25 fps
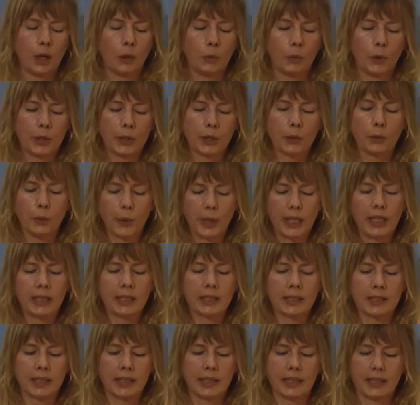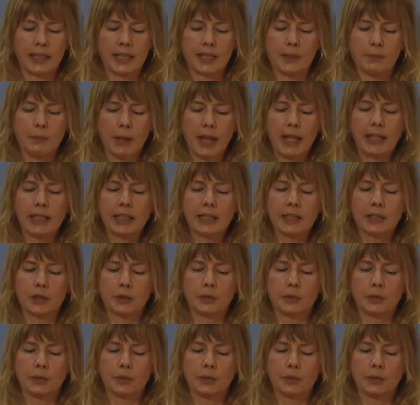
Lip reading: where the wind in its many